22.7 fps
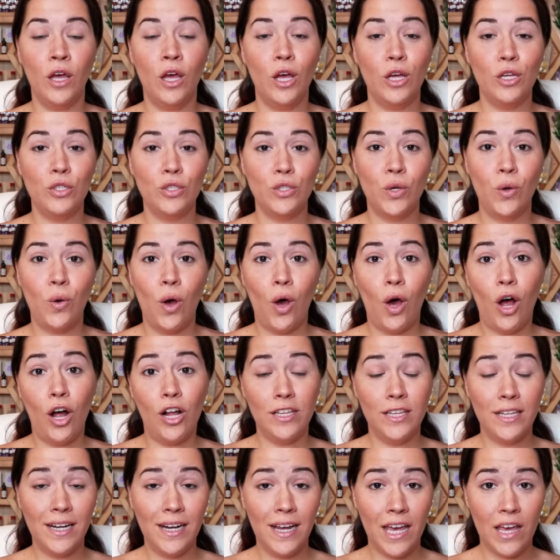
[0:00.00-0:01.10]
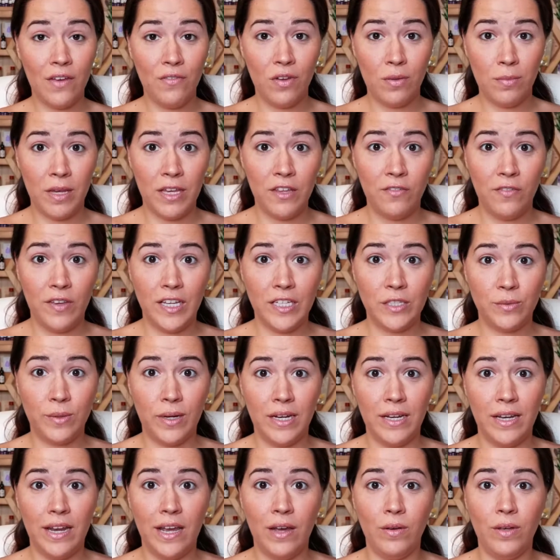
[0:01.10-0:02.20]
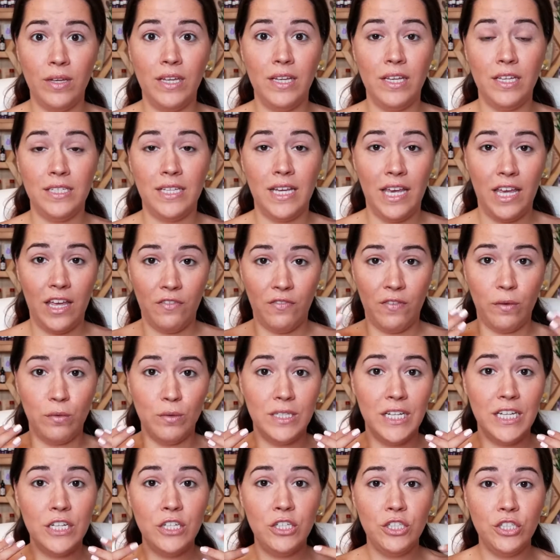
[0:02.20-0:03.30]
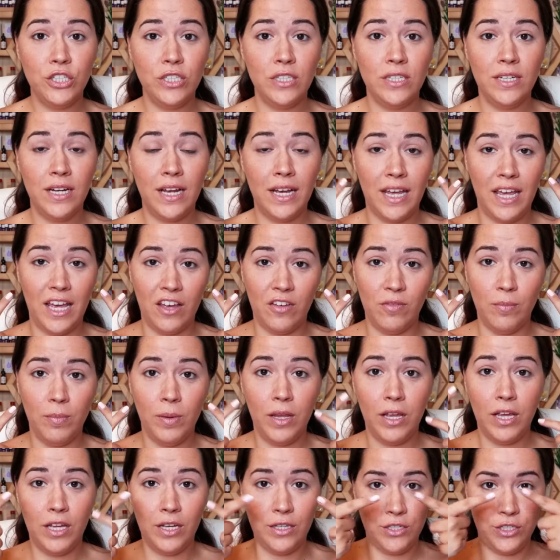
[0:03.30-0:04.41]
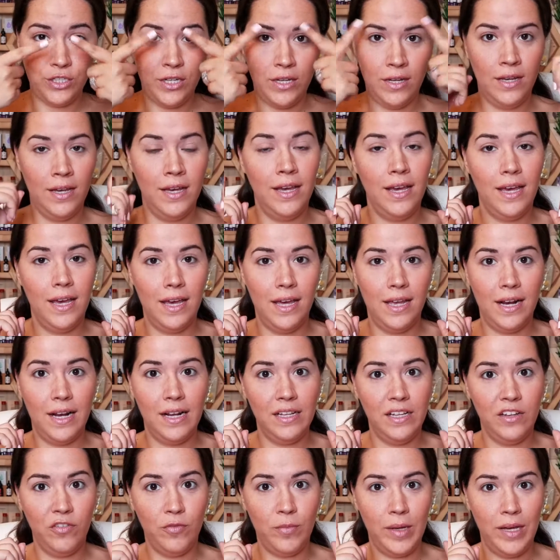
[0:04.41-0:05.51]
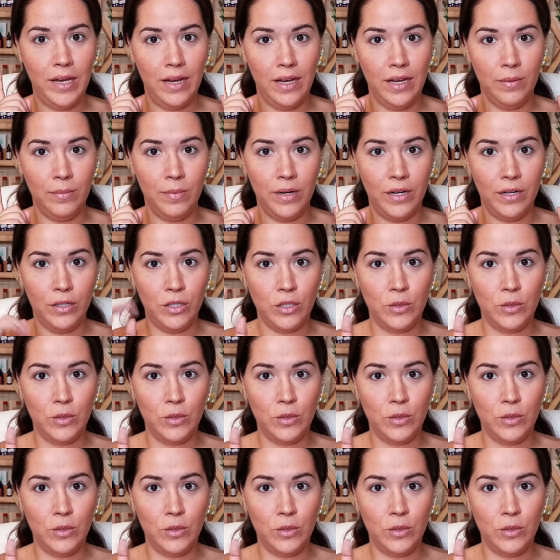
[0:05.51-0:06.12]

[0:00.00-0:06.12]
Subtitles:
So all that I have on my face right now is I have foundation, I have blush, and I left my eyebrows